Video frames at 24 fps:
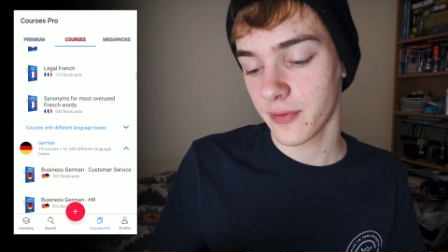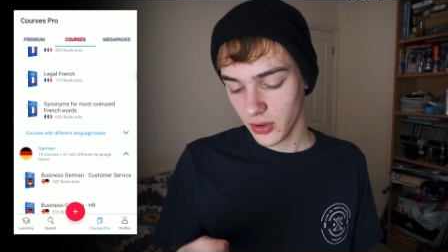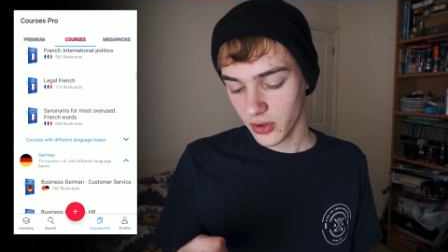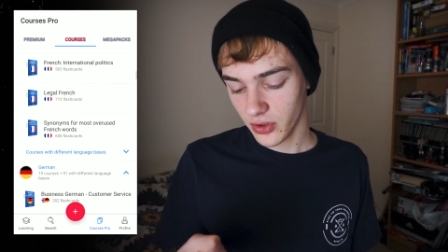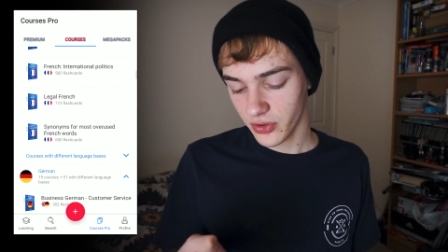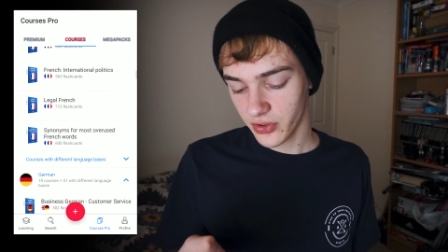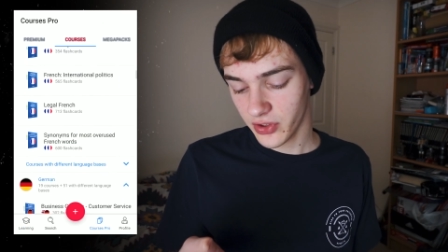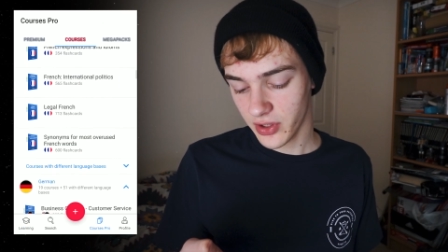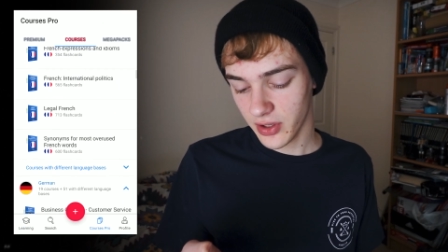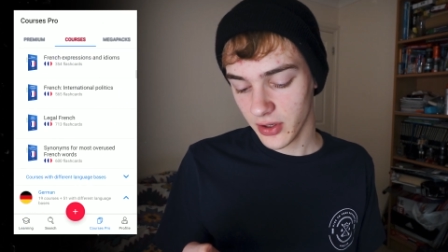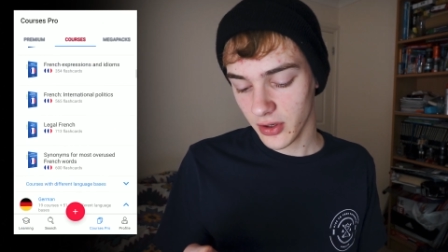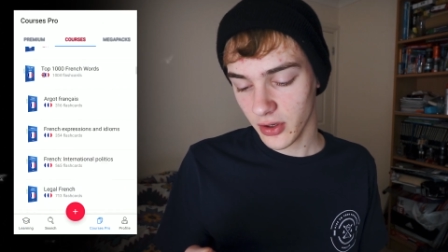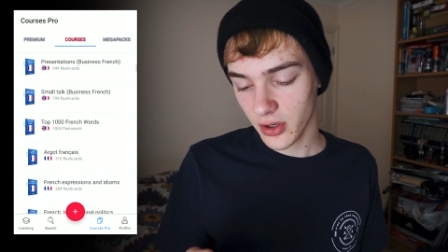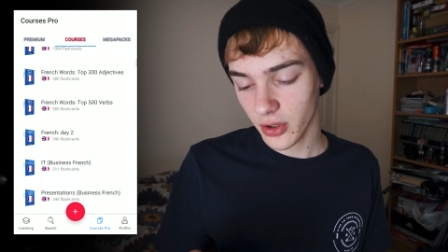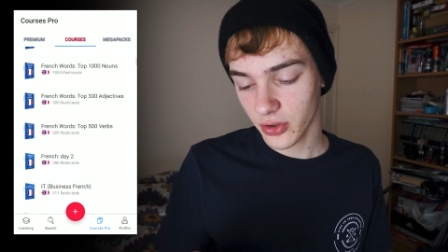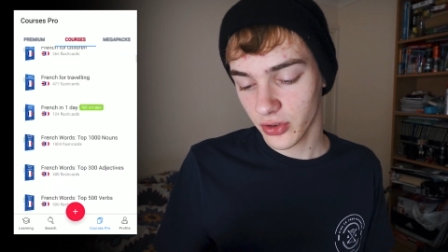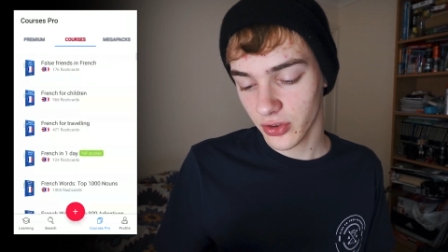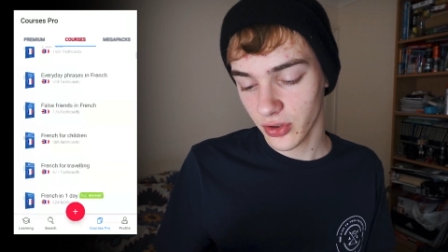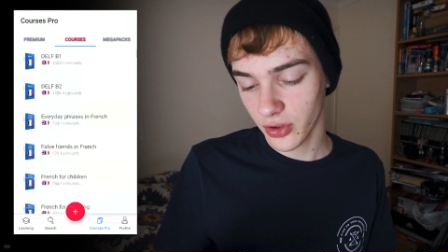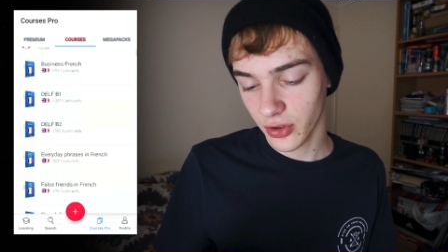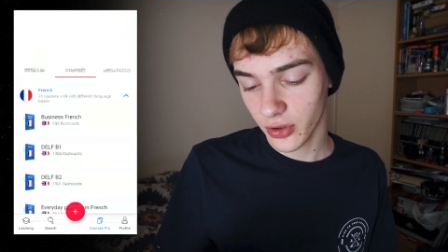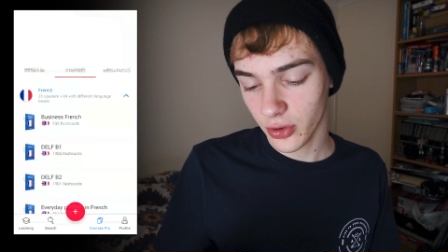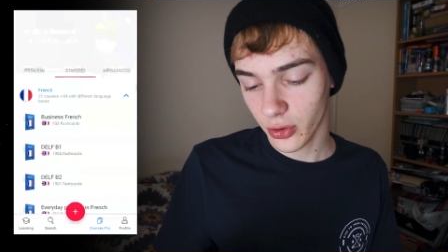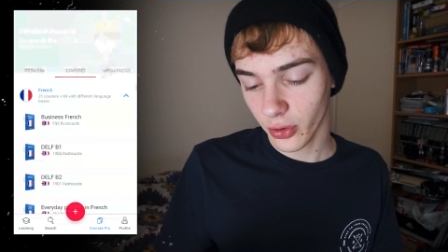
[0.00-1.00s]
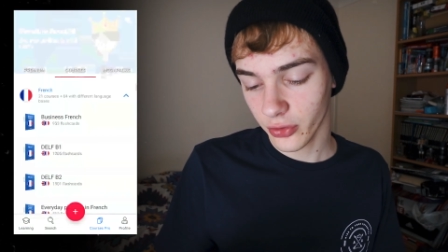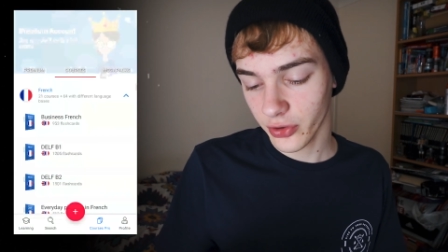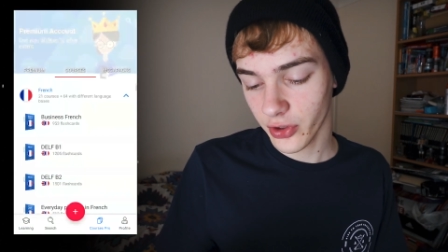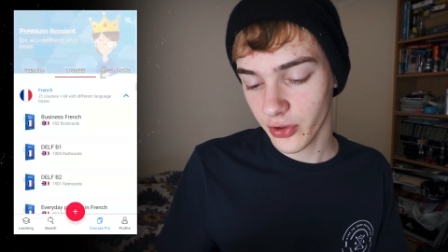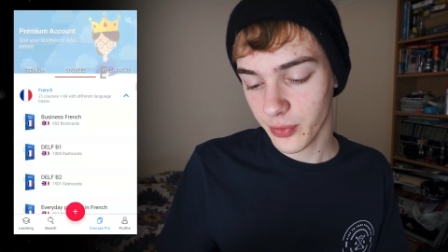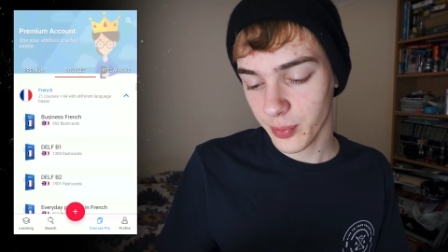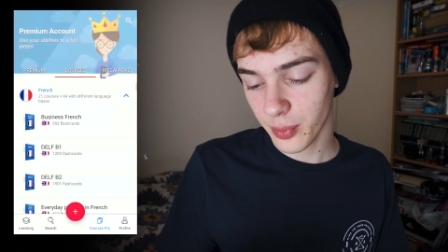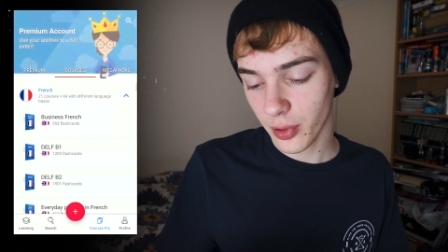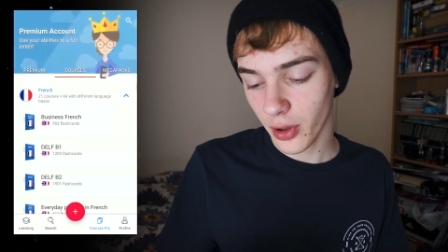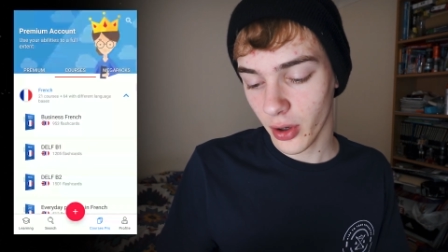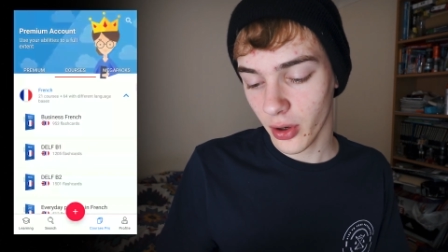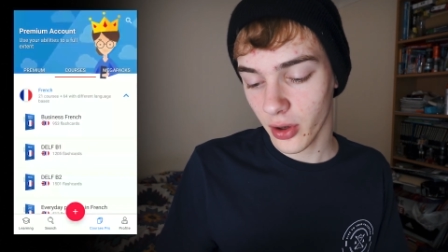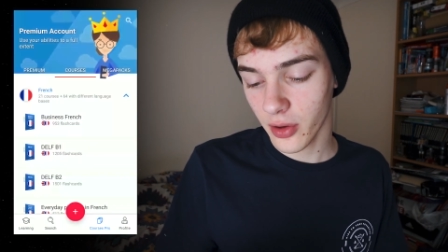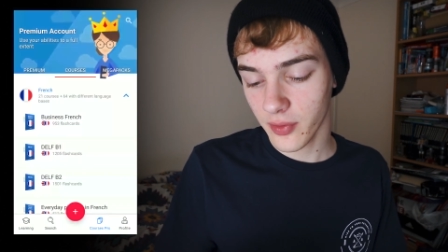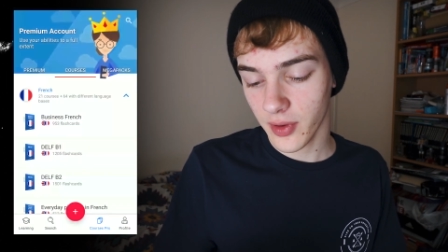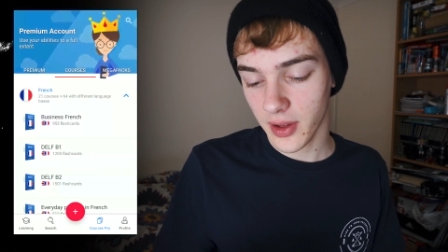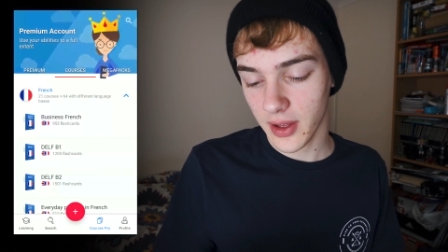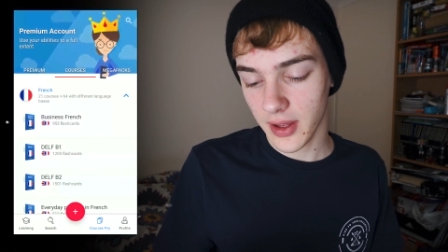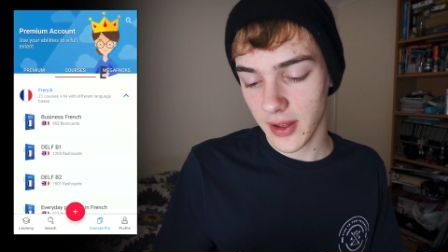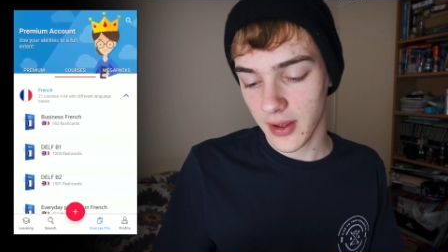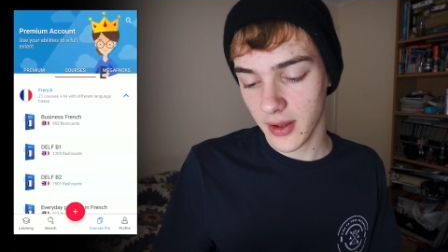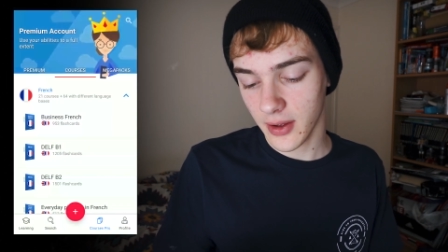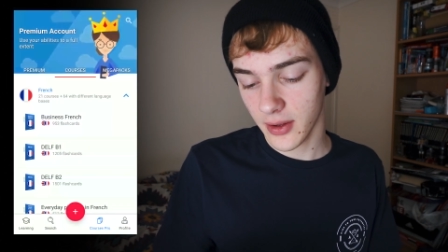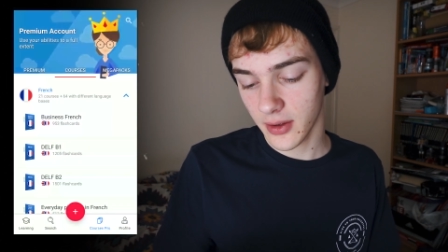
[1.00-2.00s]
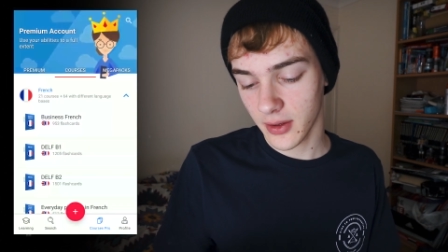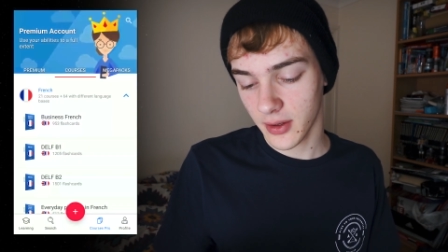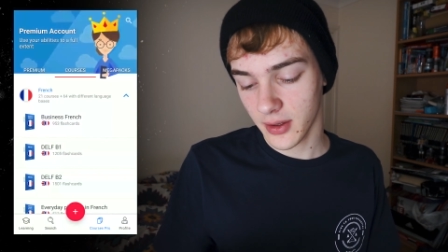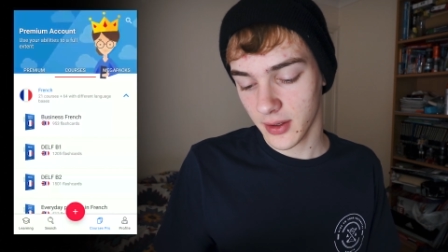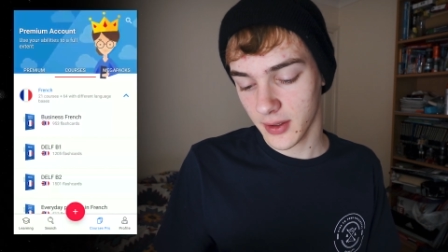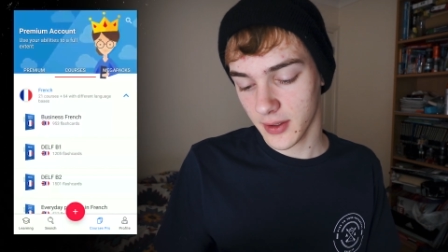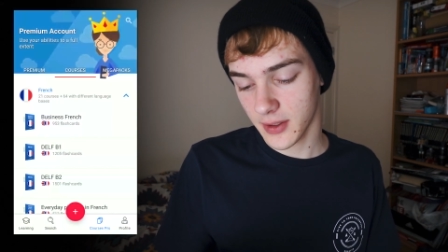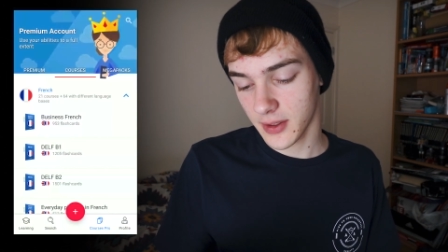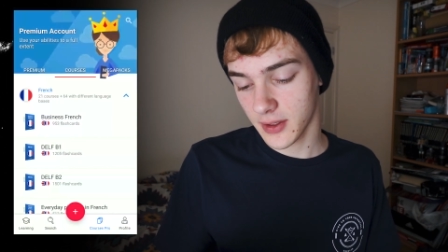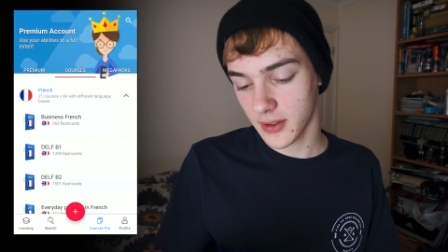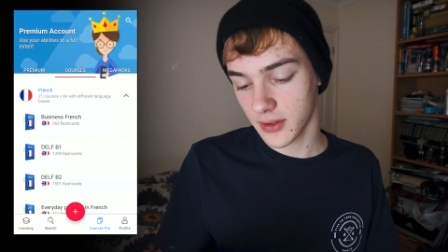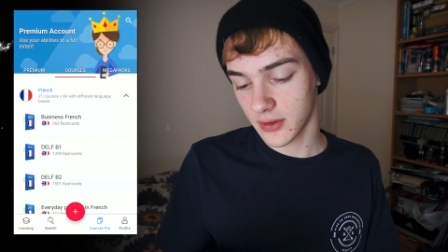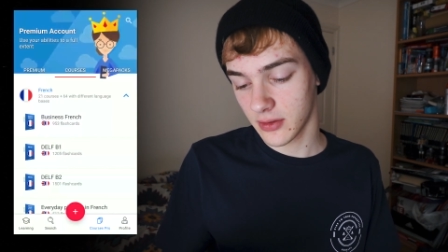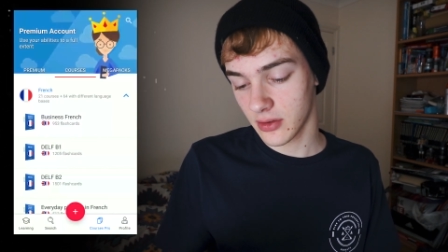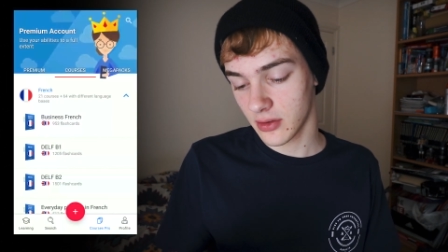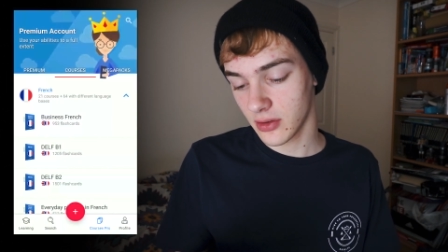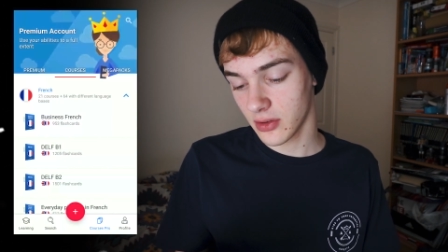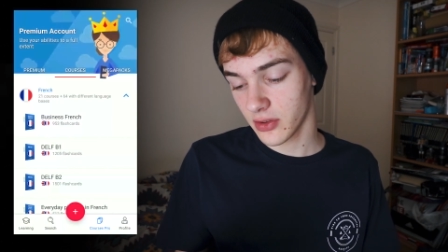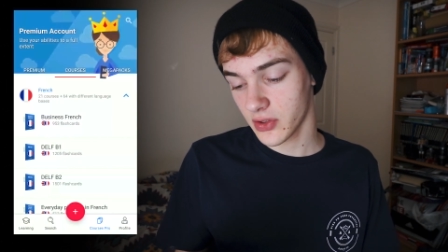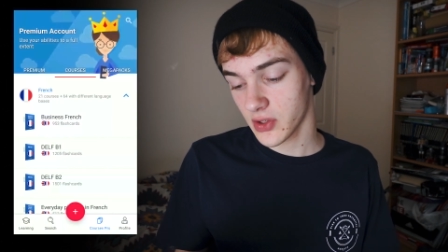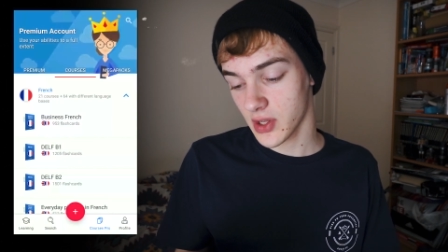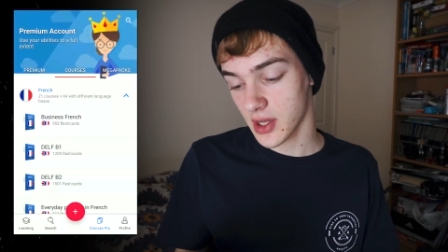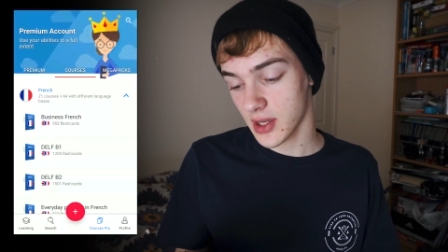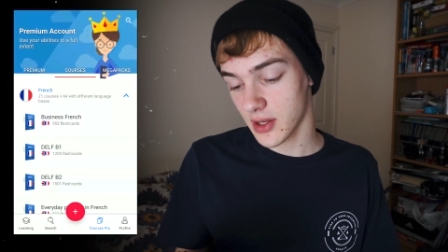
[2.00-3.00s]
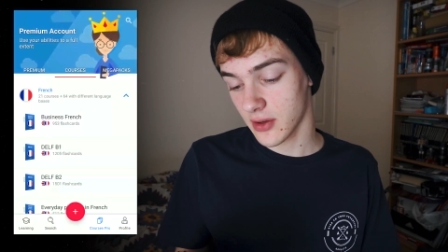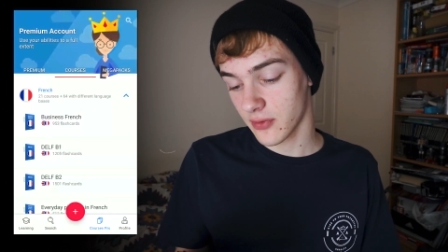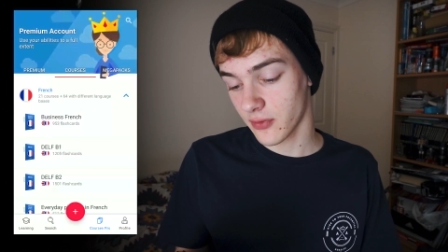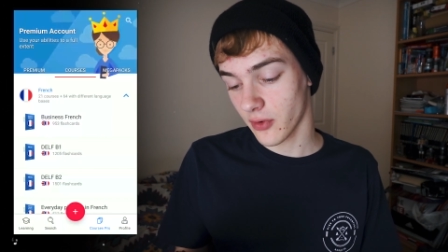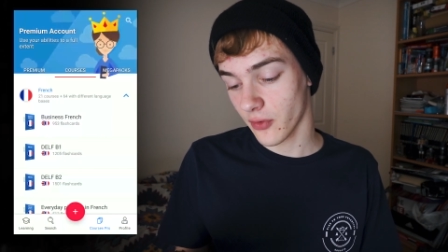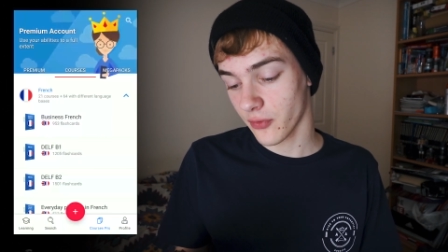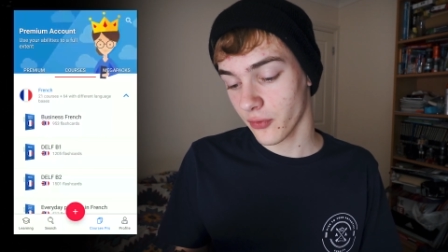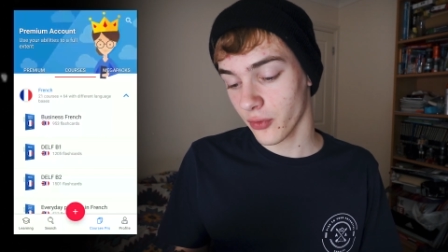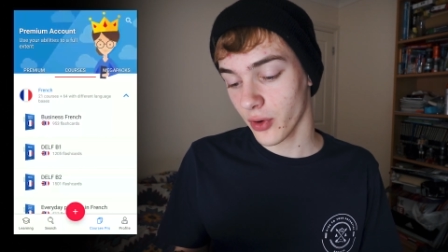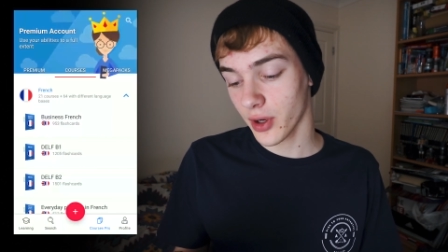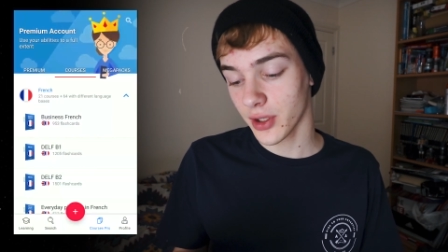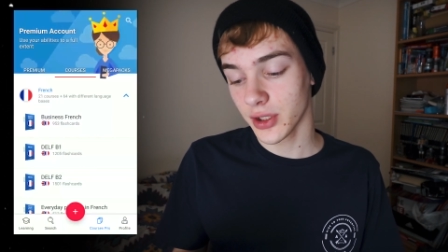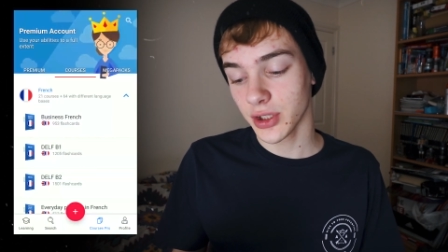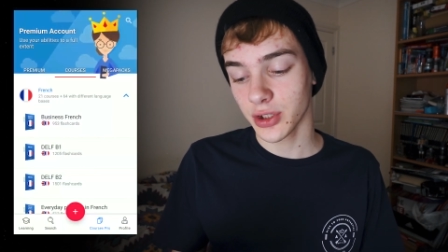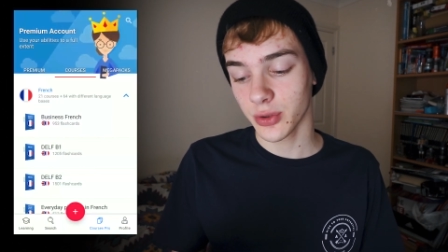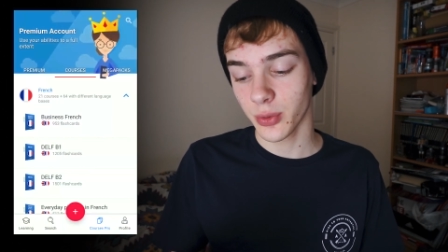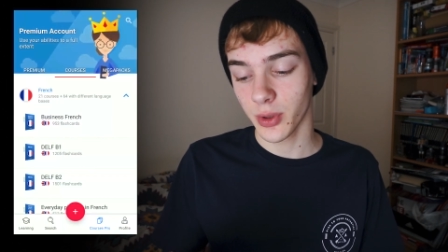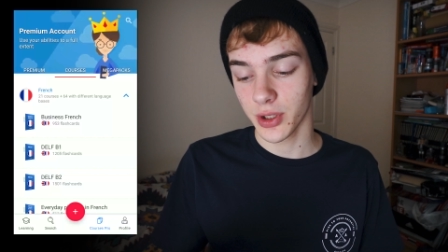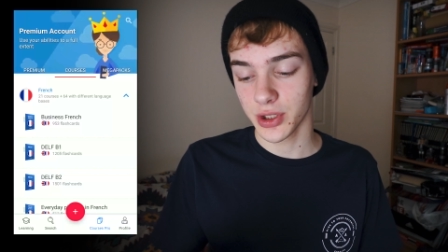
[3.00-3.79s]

You can see you can go to Courses Pro over here and say for French,